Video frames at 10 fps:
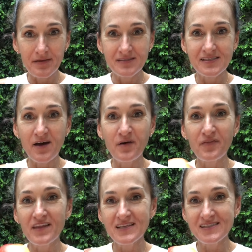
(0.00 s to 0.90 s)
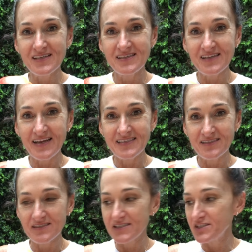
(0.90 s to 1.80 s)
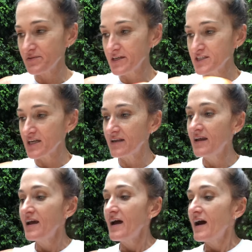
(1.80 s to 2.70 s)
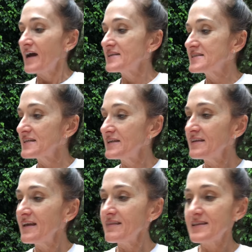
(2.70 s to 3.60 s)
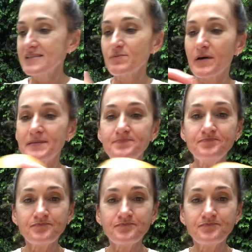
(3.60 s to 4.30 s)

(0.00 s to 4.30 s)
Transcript: So this is an ideal situation. I did get this one,